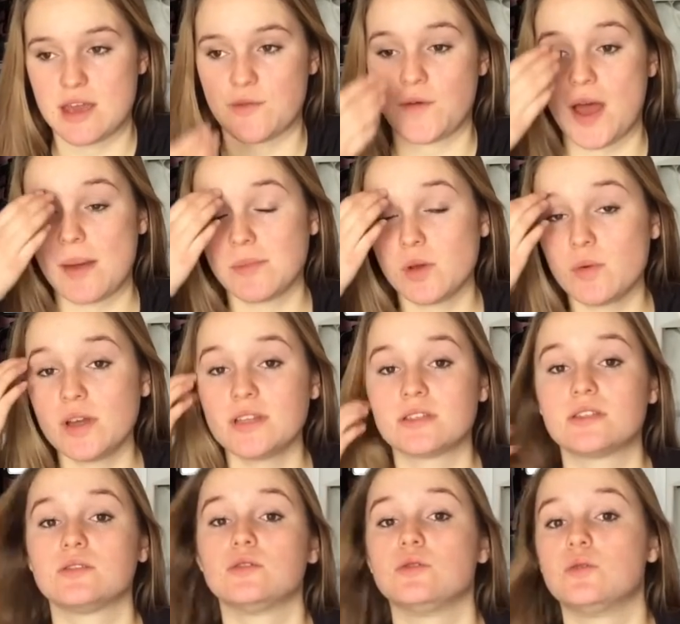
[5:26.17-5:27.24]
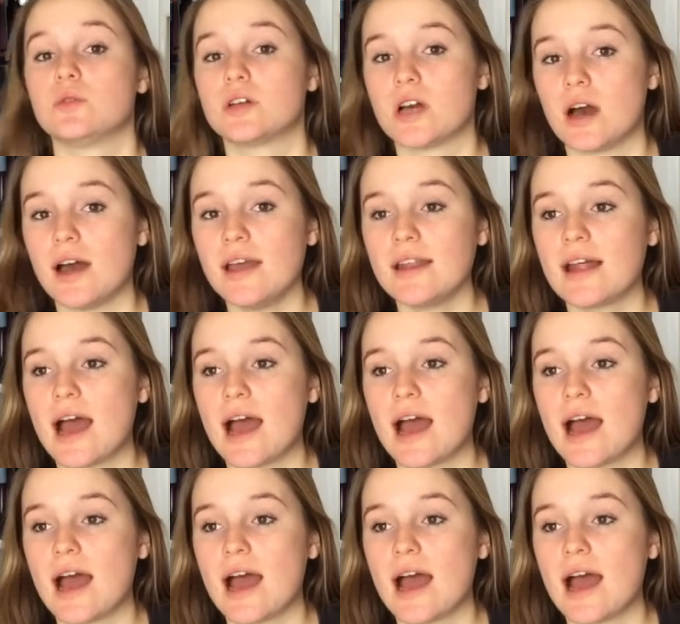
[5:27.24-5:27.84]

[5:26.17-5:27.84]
If I'm going to cut,